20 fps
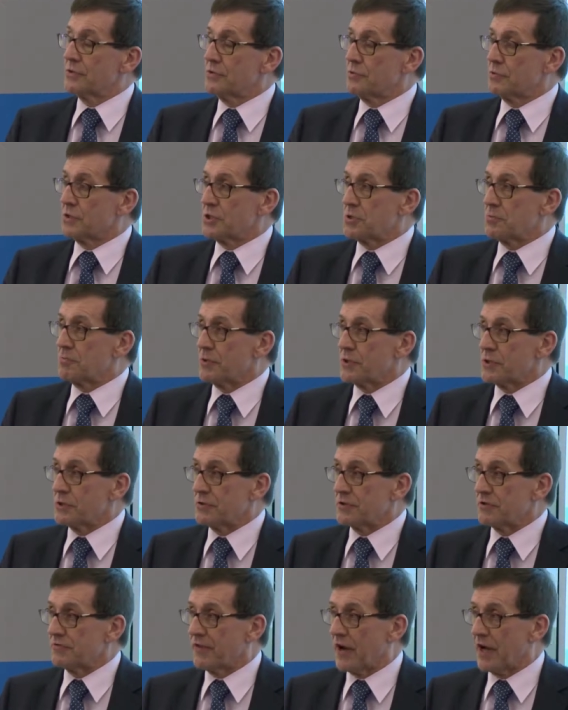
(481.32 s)
do was to
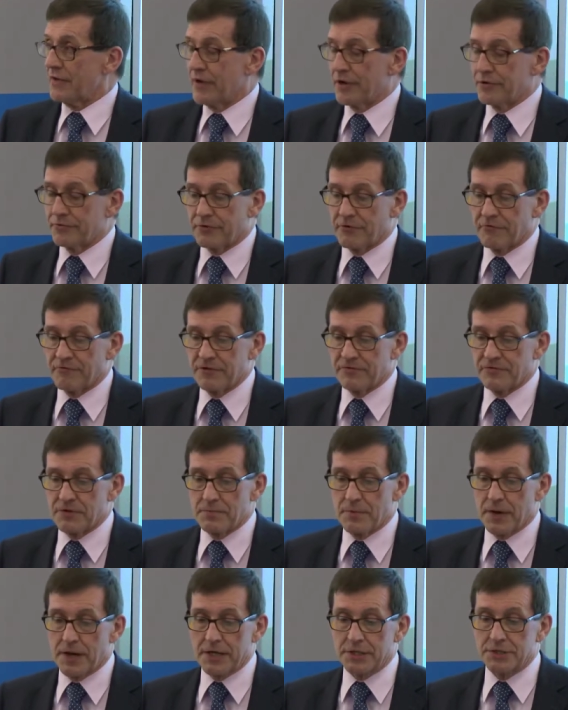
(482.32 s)
produce a
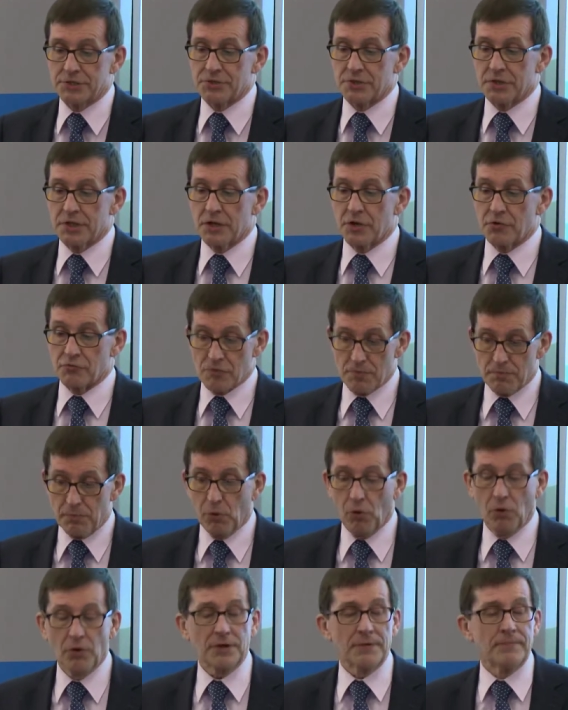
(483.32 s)
550-page
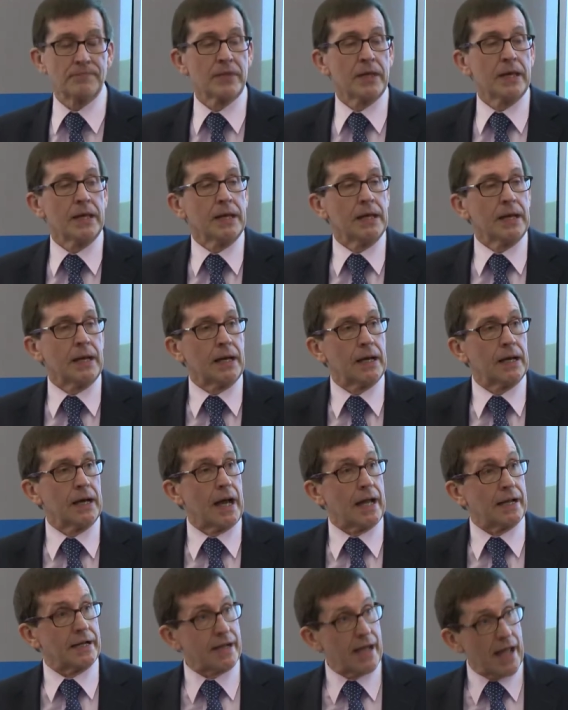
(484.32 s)
report, uh,
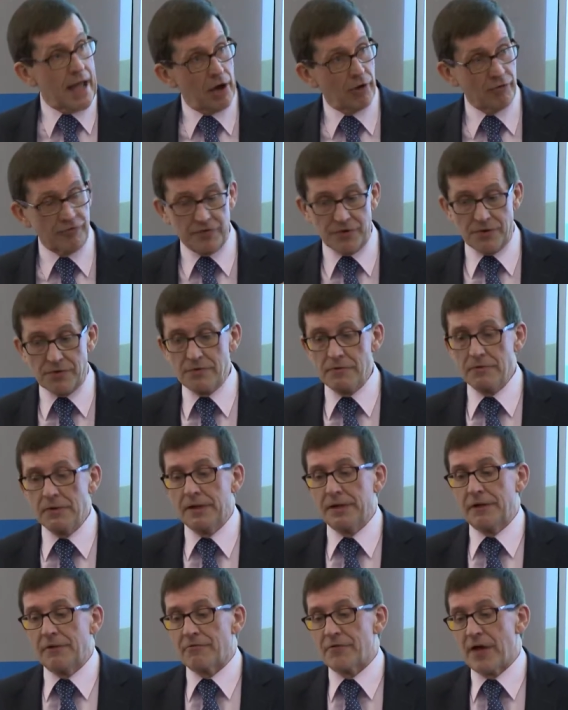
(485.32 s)
and in our view,
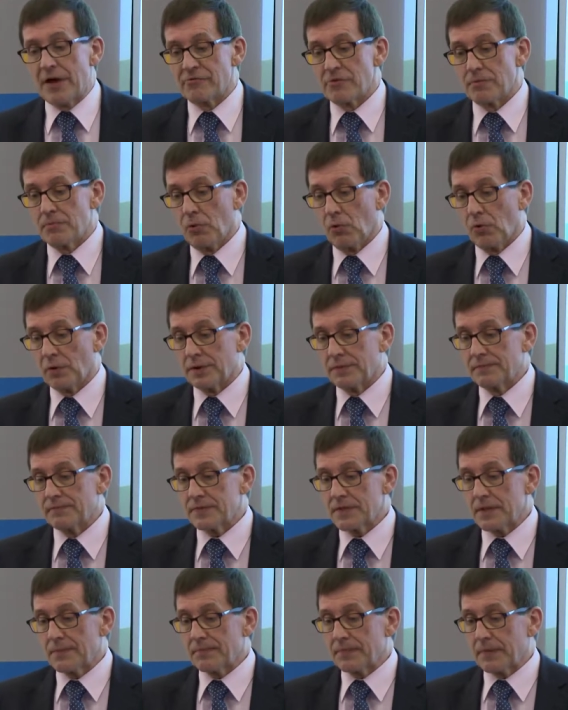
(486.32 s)
that report
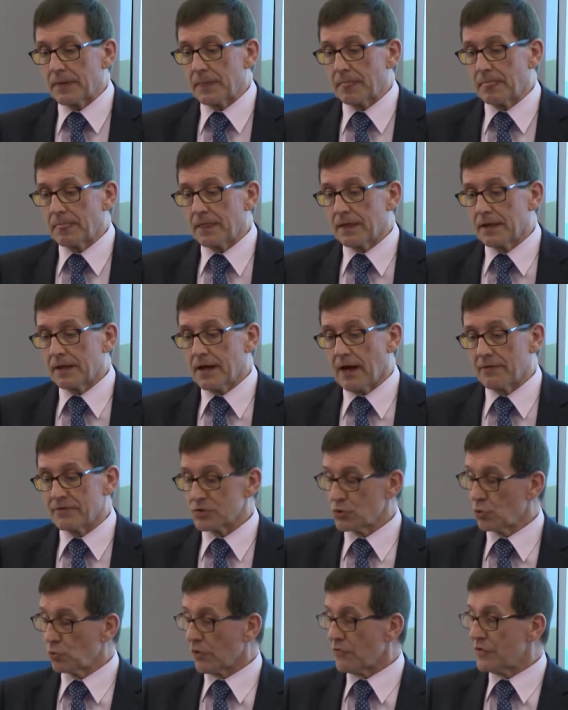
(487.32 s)

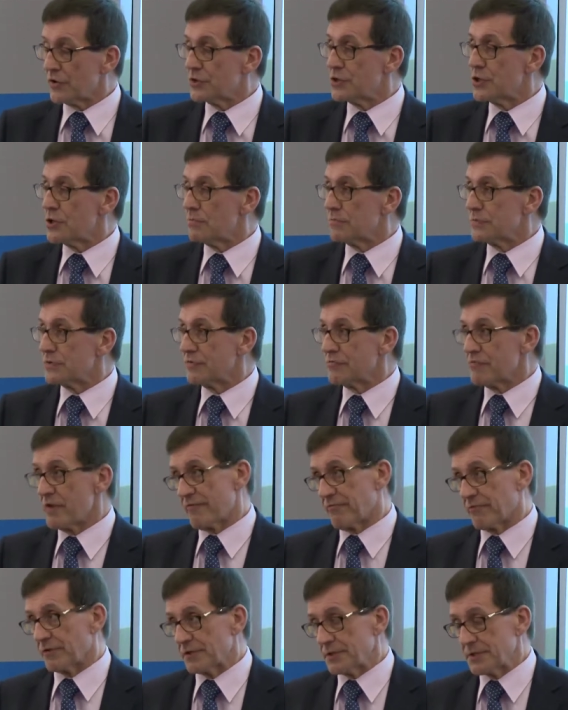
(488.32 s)
covers all of the terms of
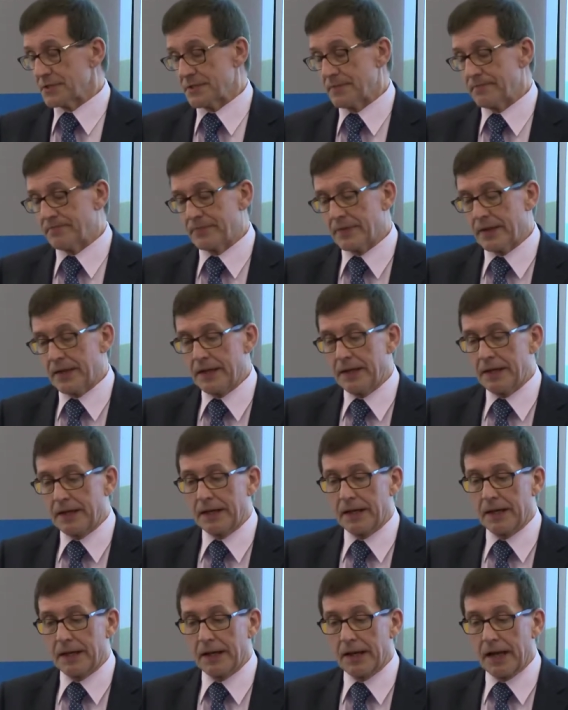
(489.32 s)
reference,
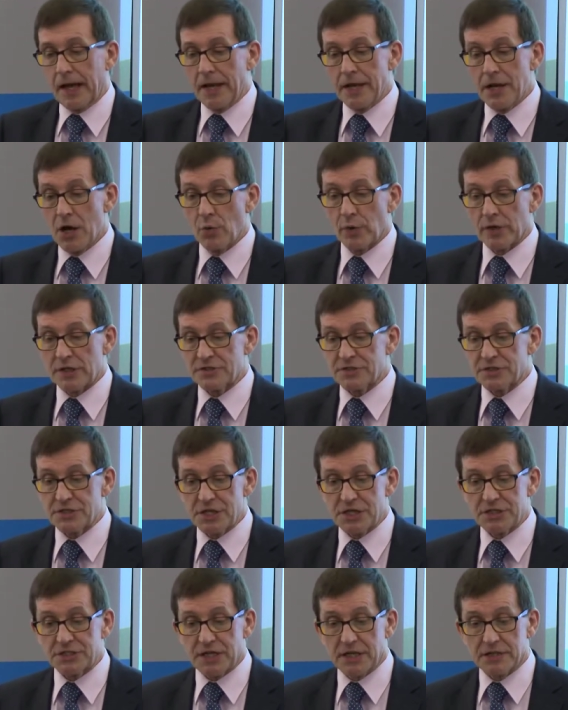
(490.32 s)
uh, and no one has
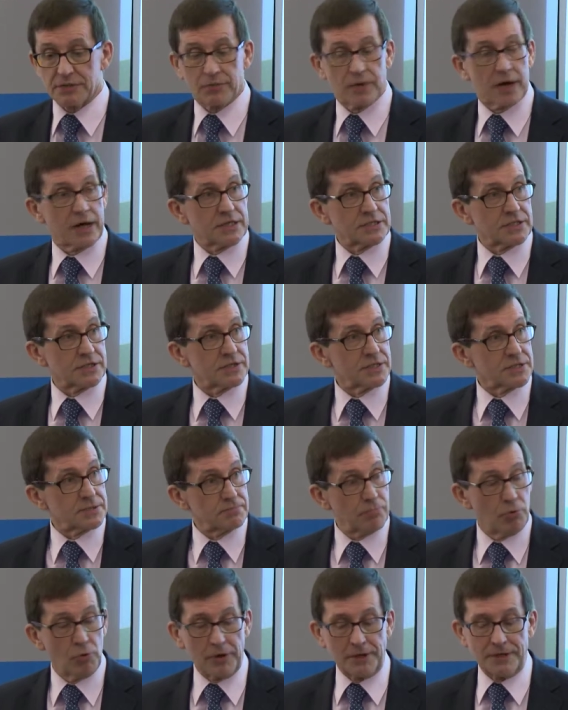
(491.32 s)
suggested otherwise at this
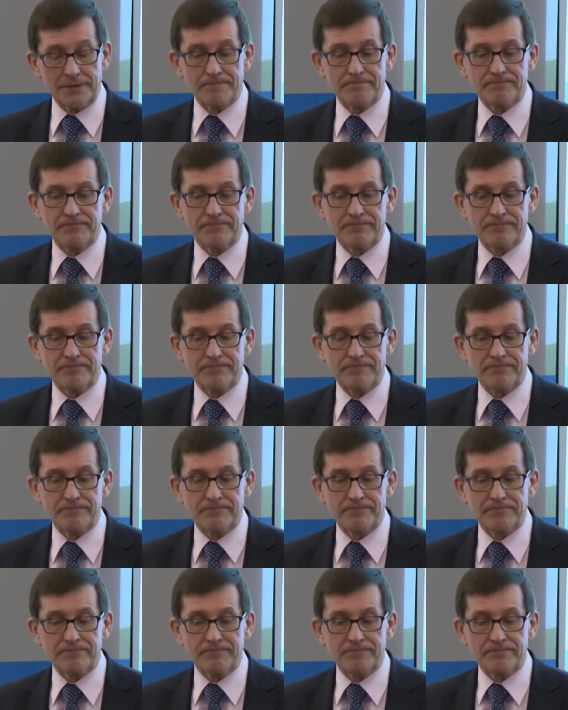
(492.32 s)
point.